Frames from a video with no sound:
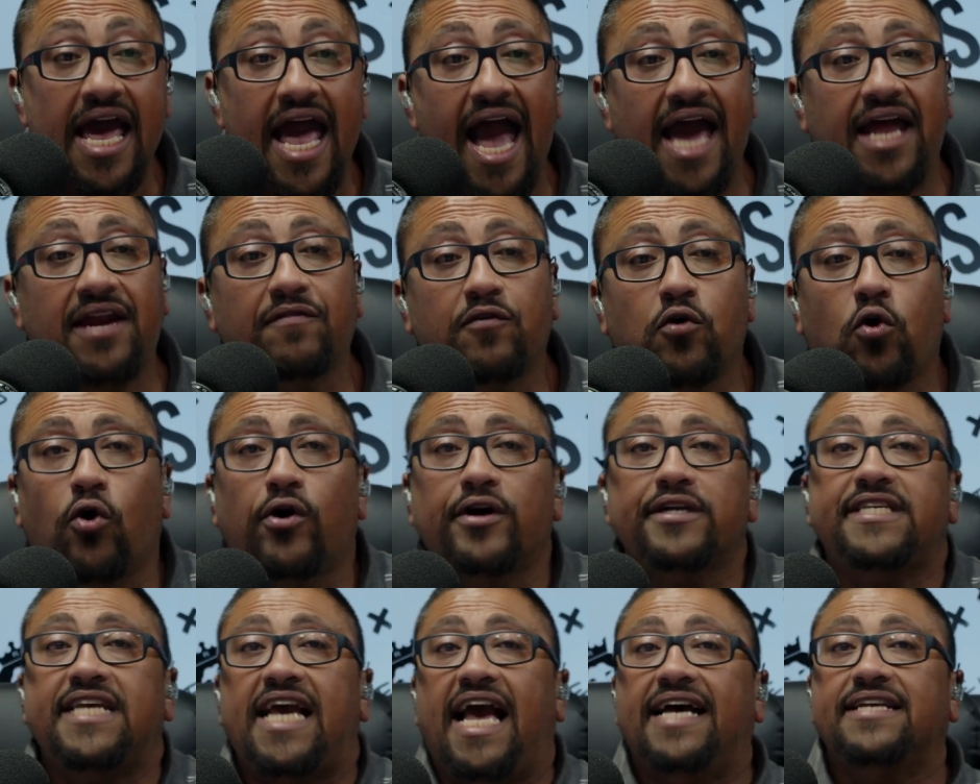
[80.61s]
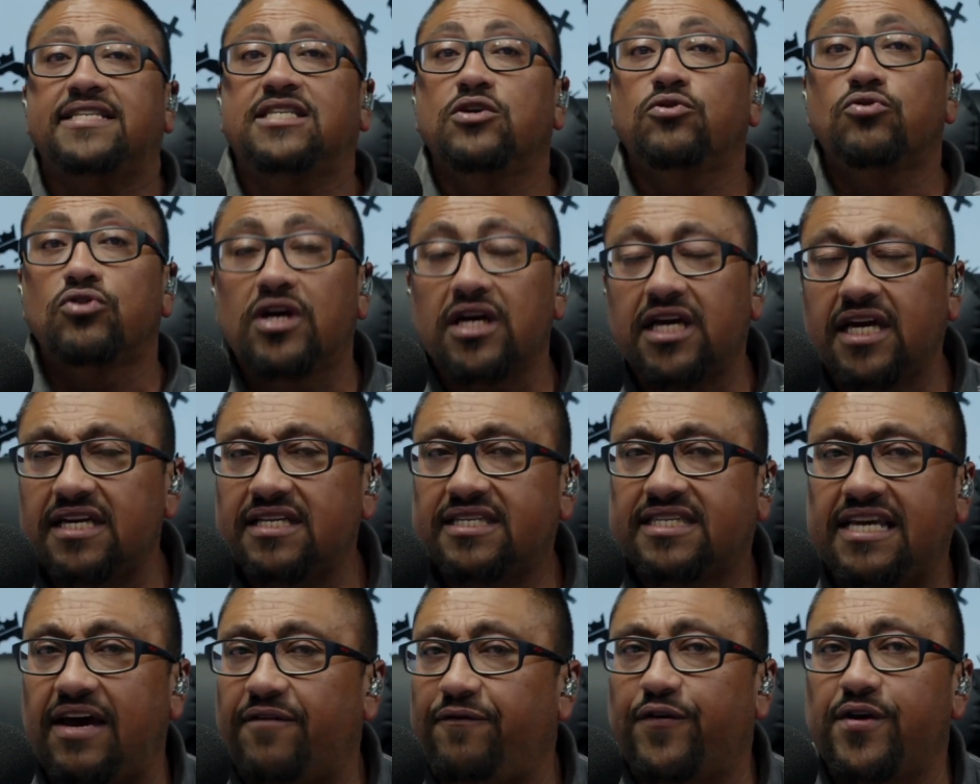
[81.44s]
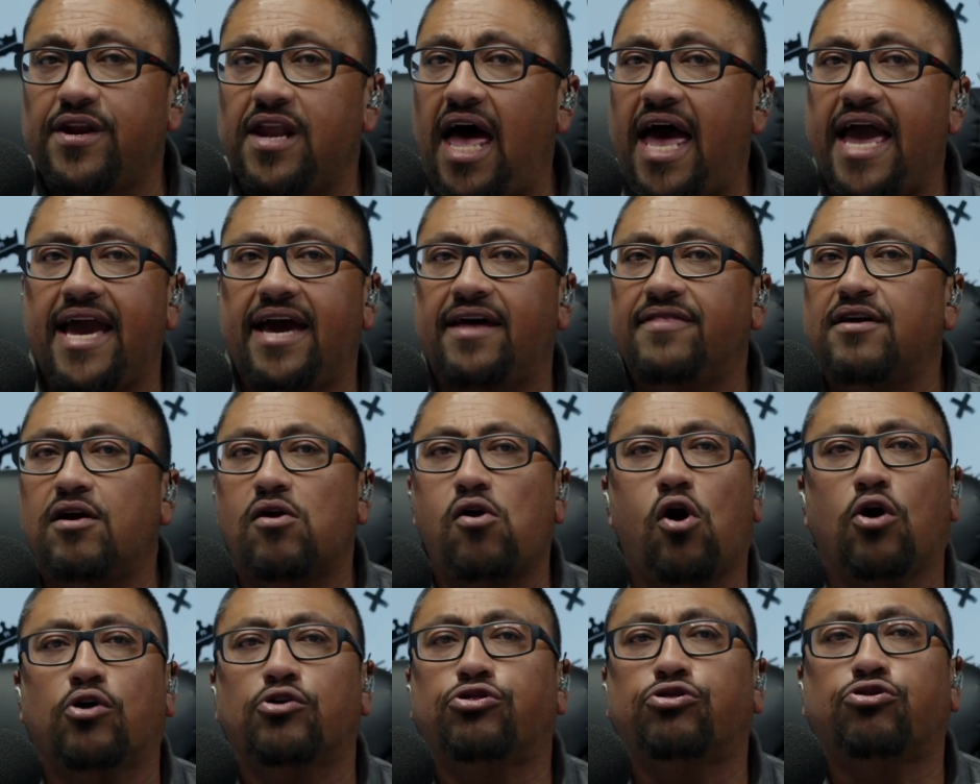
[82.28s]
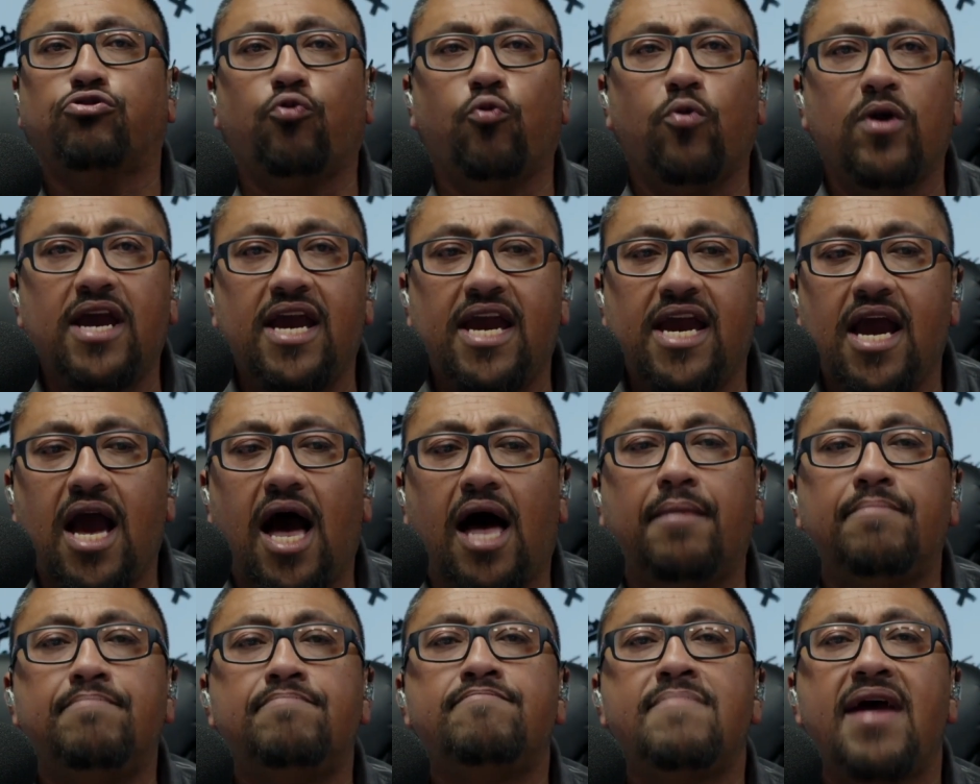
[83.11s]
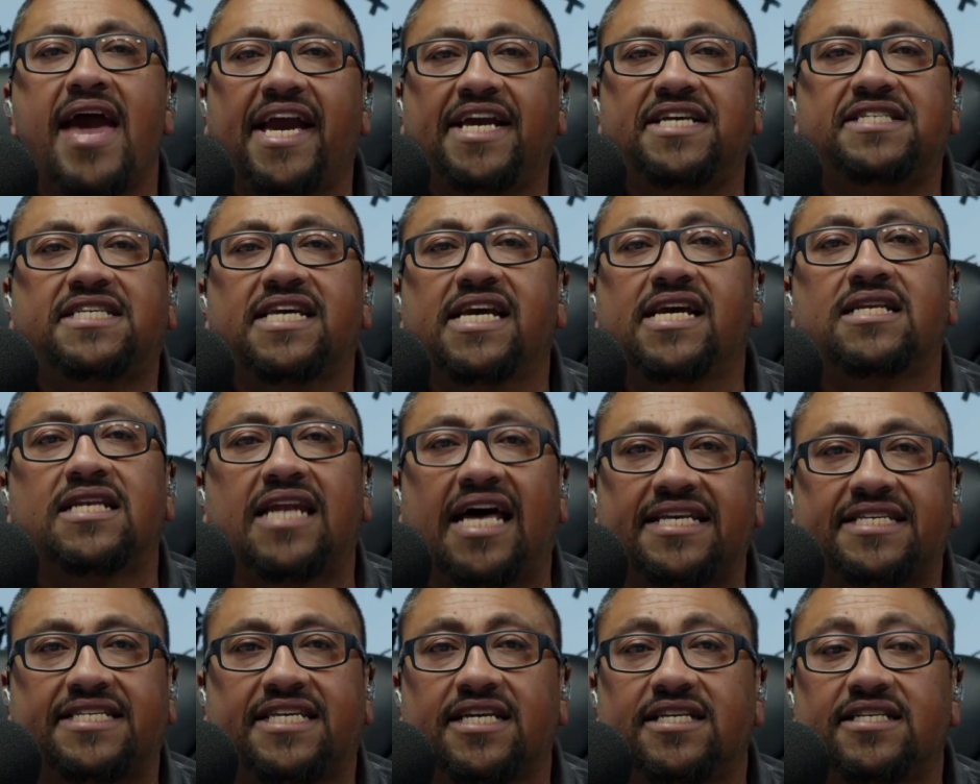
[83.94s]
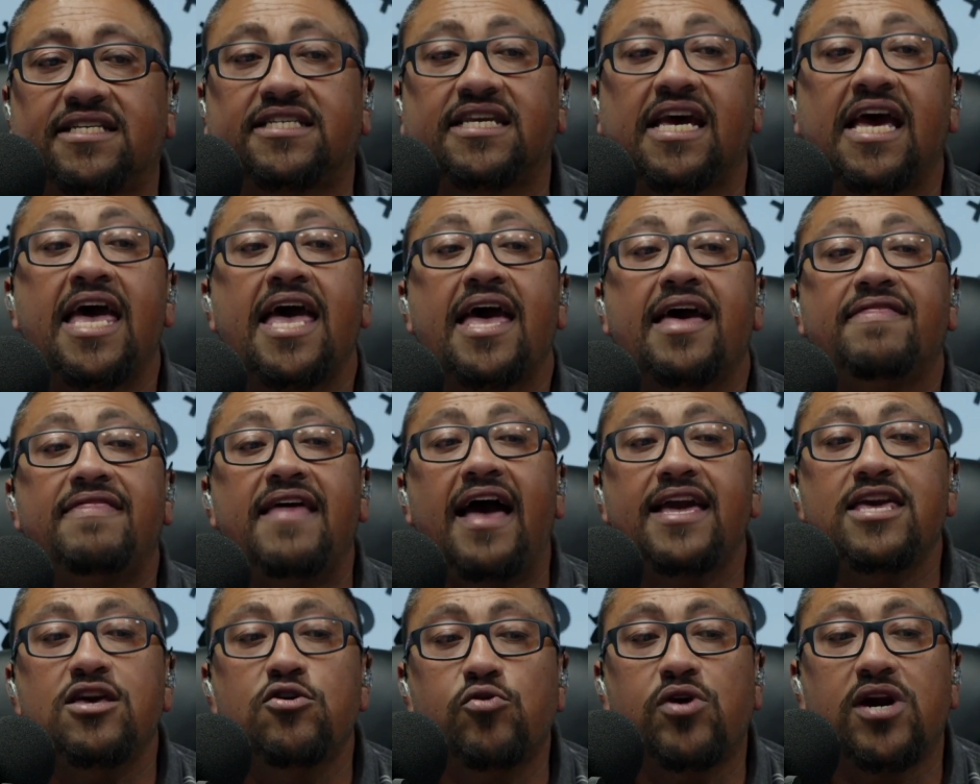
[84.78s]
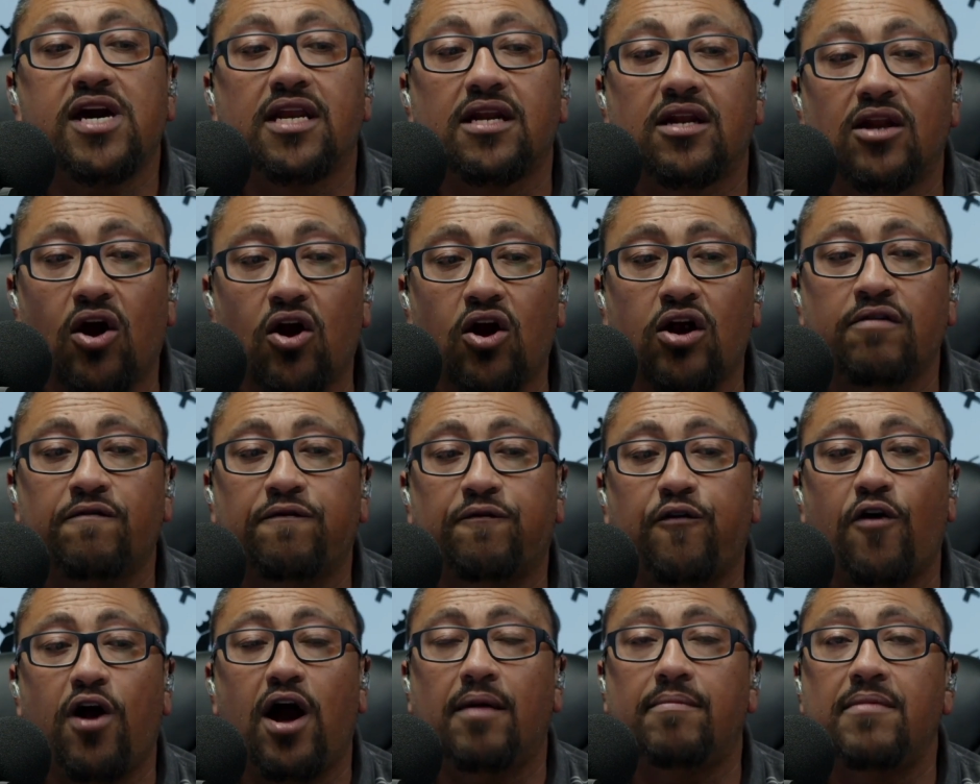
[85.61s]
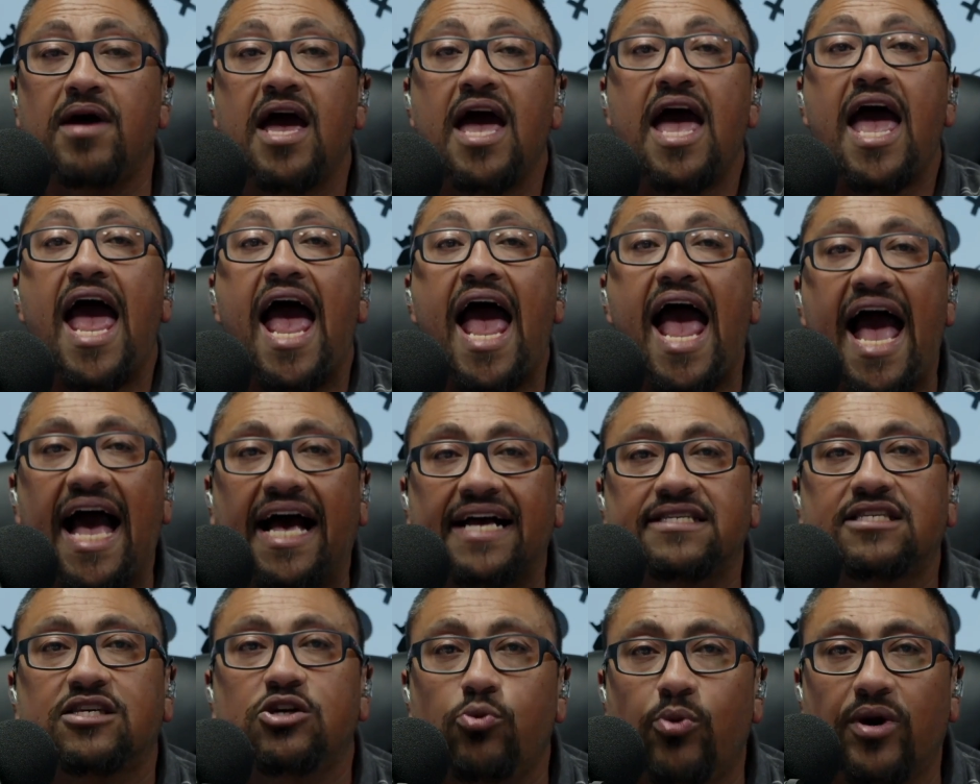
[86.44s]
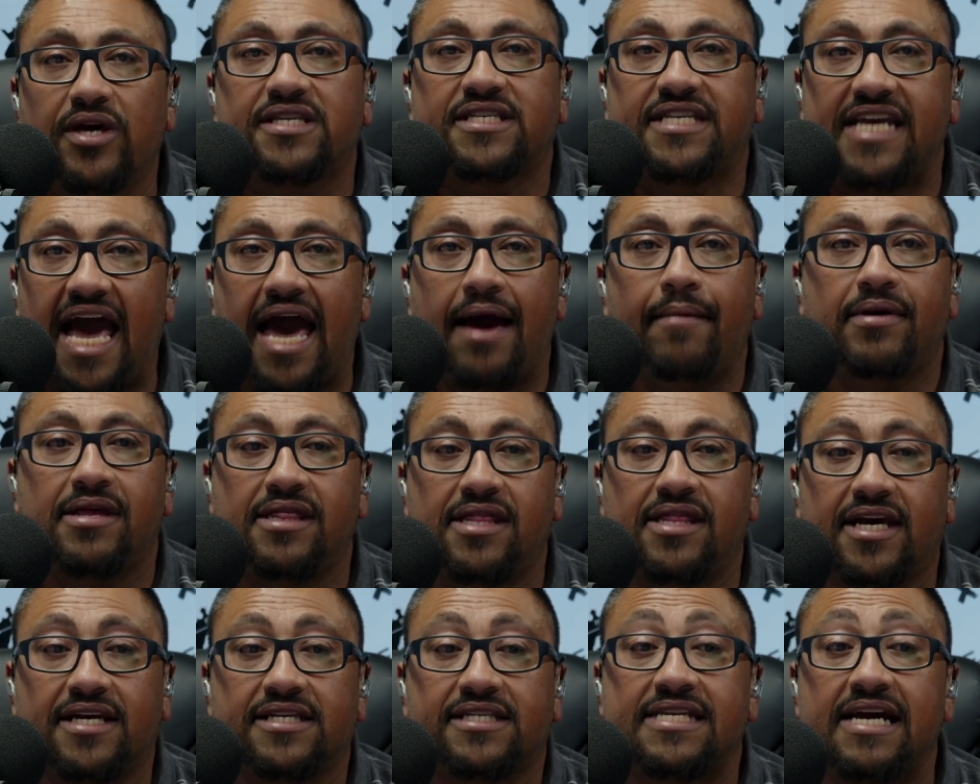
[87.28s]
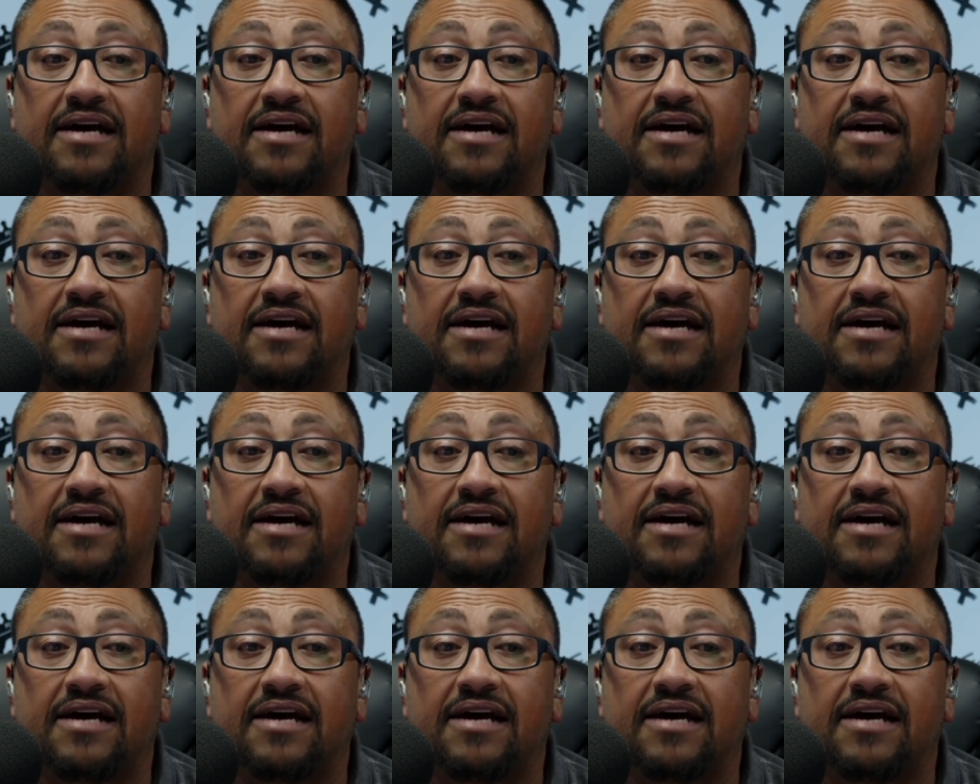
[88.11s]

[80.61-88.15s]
And of course, as you look at Zephaniah, there are three amazing lessons that you can learn from as you examine this.